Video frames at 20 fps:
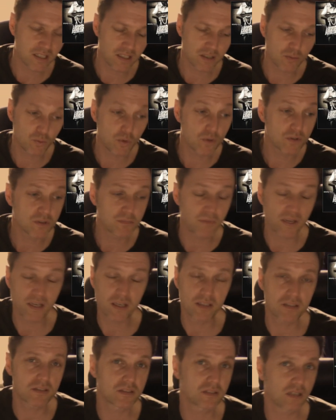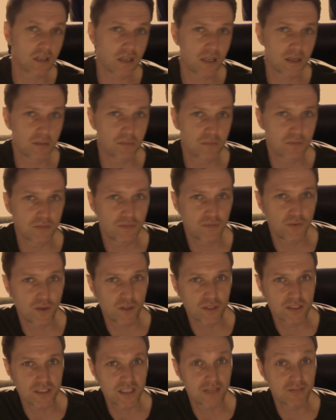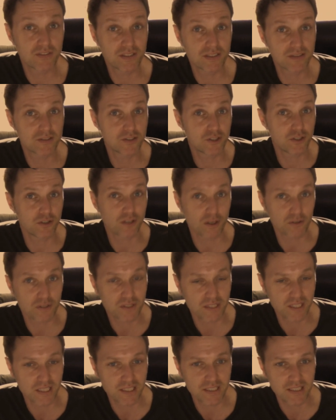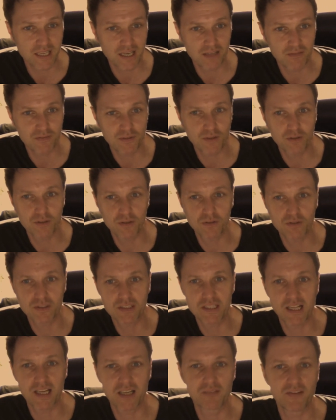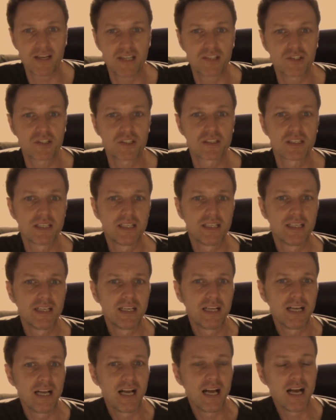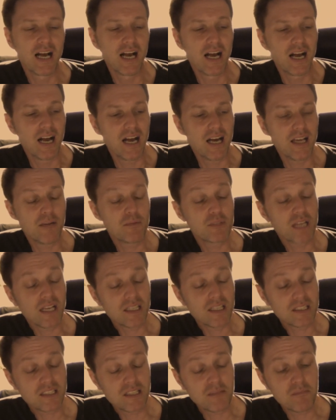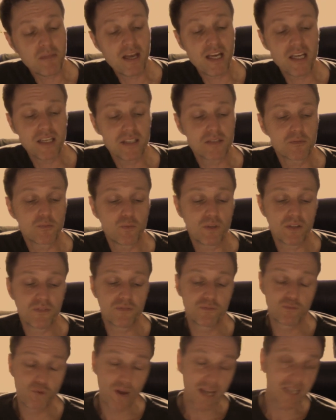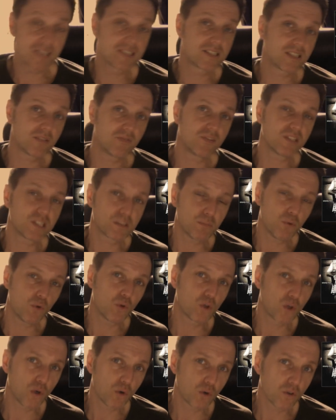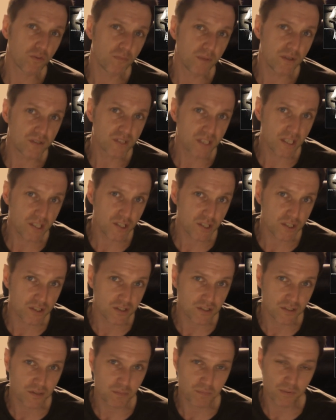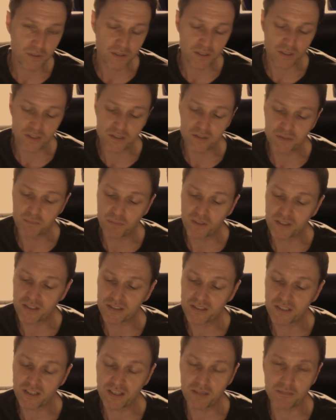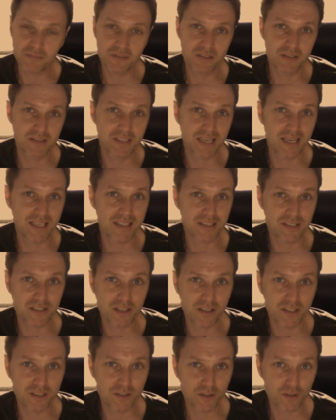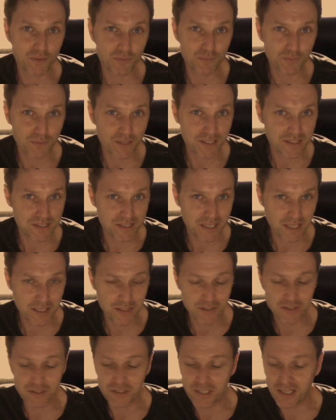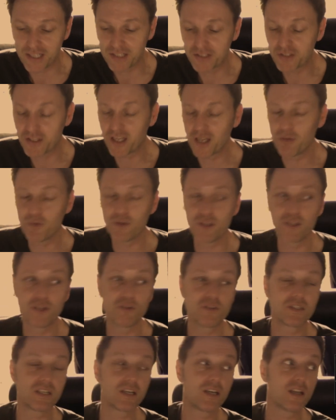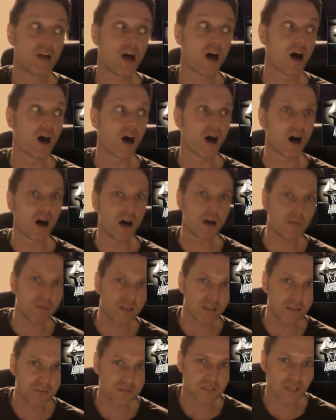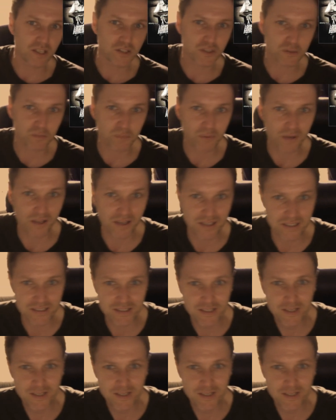of Walter Becker's first ever studio Steely Dan vocal on Slang of Ages, and it was actually made with a relatively small core of musicians, because by the time Dan signed off their second stage they were using an army of session players.